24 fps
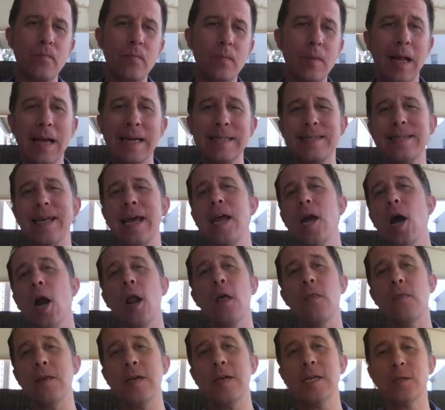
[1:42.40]
I say all
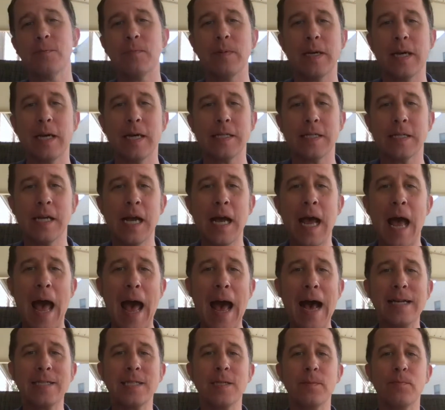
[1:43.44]
of this because
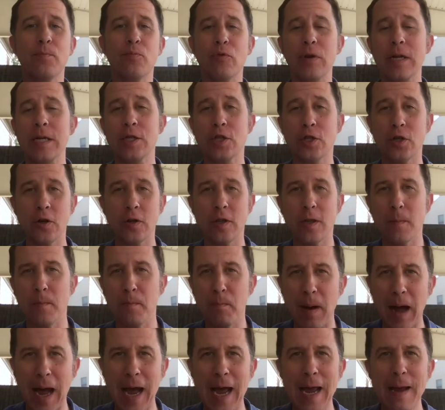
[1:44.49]
as a preacher, the
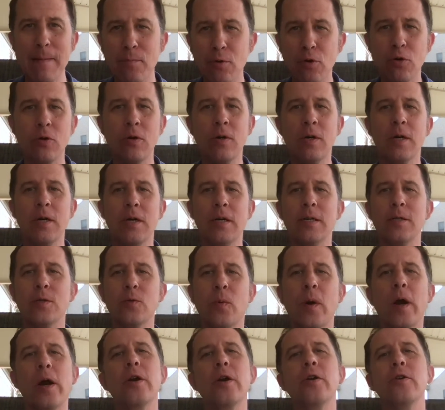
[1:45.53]
Bible is
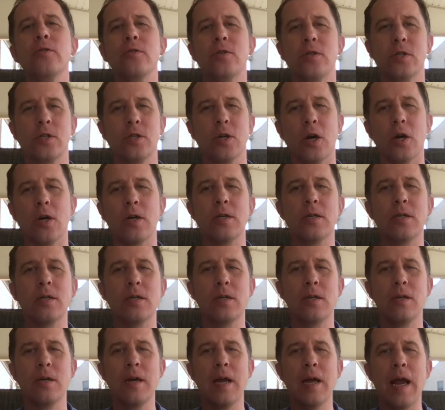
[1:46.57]
where you start.
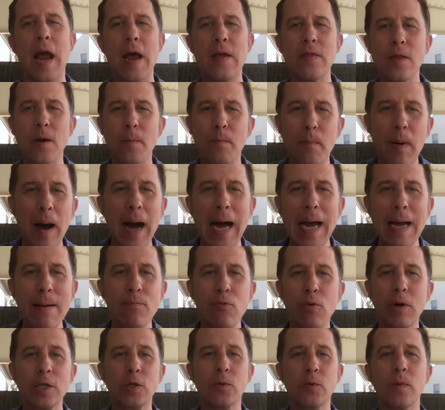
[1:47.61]
And the
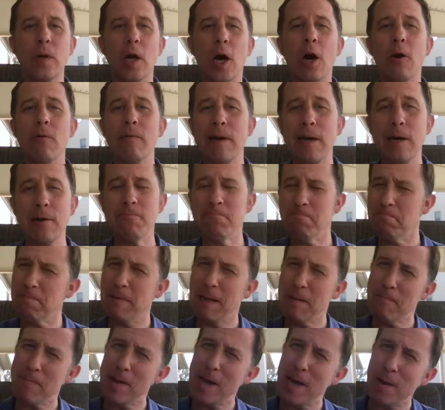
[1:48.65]
Bible, as we all know,
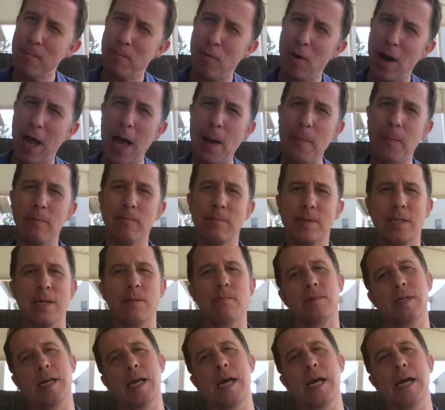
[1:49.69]
can be a problem
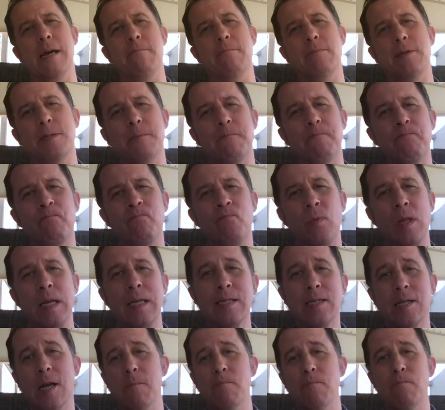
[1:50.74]
sometimes.
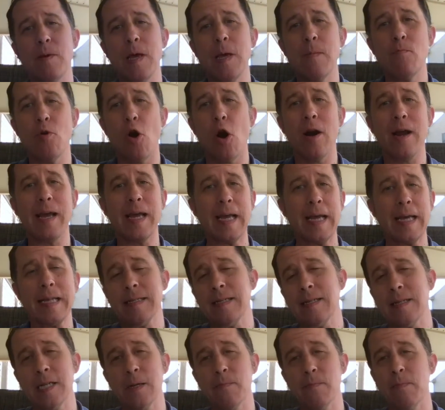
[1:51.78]
Some people are
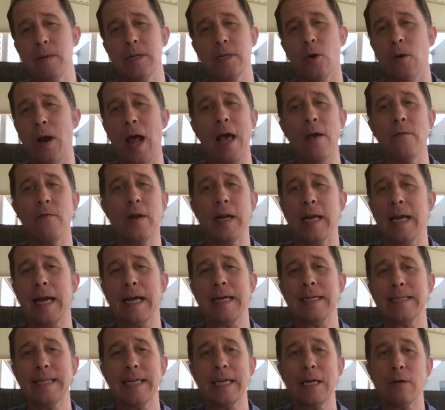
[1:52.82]
against it but don't have any
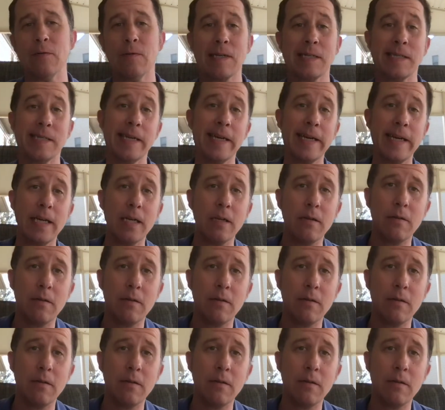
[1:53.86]
idea what's in it.